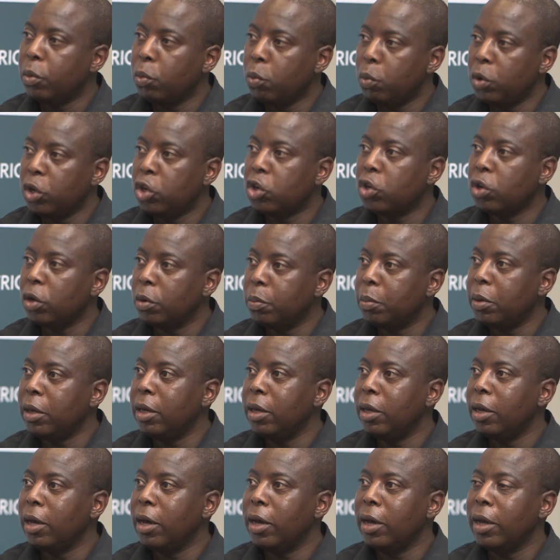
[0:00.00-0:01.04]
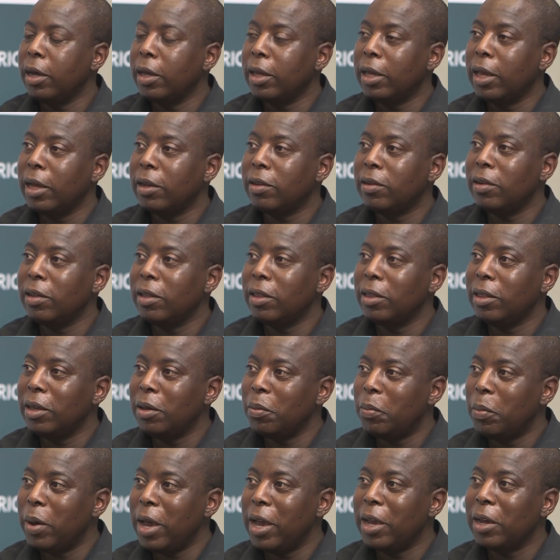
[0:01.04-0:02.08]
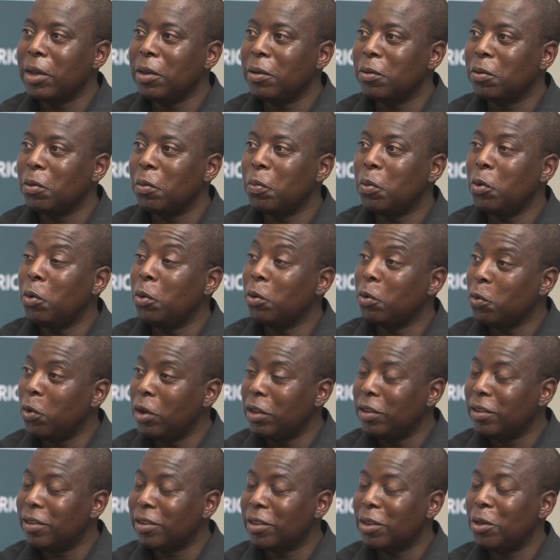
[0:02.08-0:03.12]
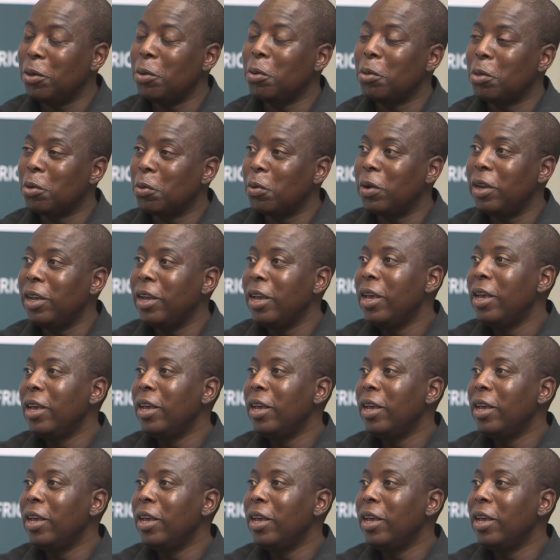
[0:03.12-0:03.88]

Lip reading: we should be getting the bankers report once Q3